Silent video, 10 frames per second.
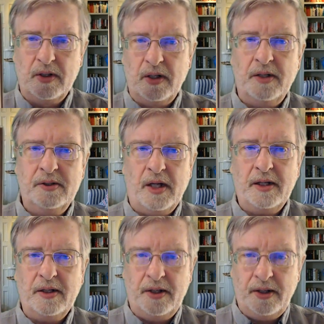It's
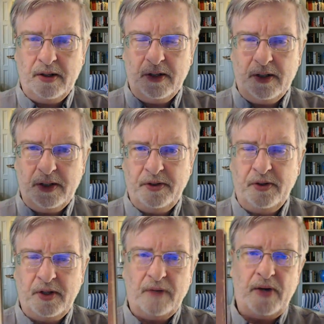like here
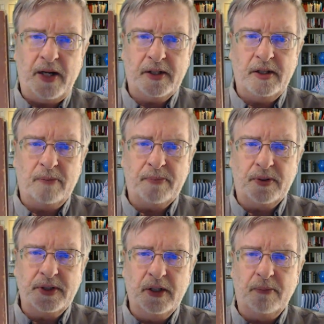you got to find the
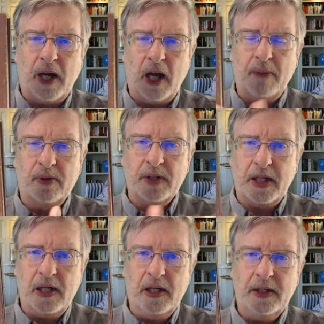numbers in the Bible, the
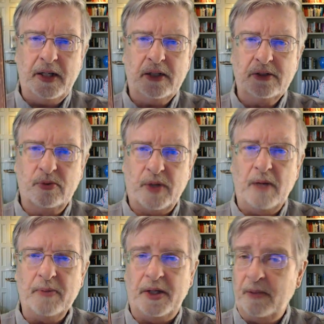context,
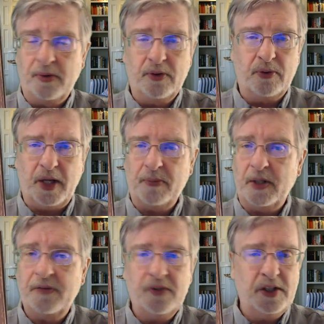grammar, Hebrew grammar.
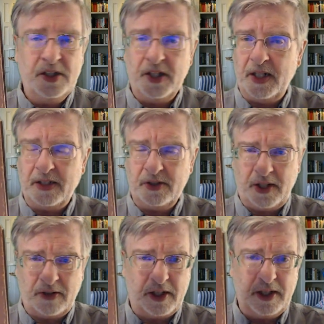Even in,
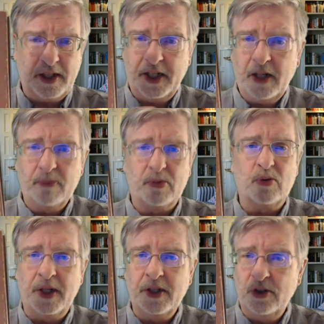you have to think
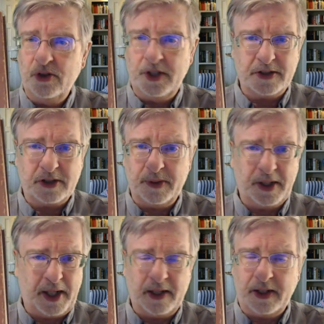Hebrew in the New Testament.
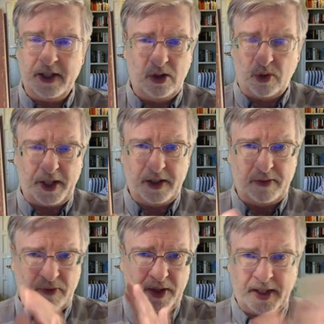You can't think Greek.
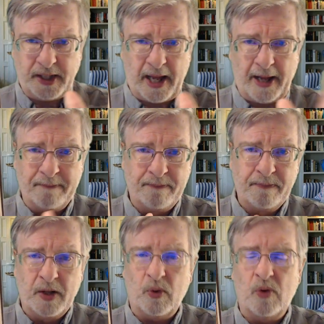Forget that.
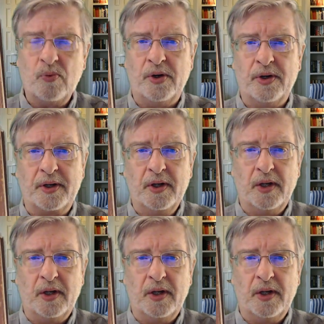Won't work.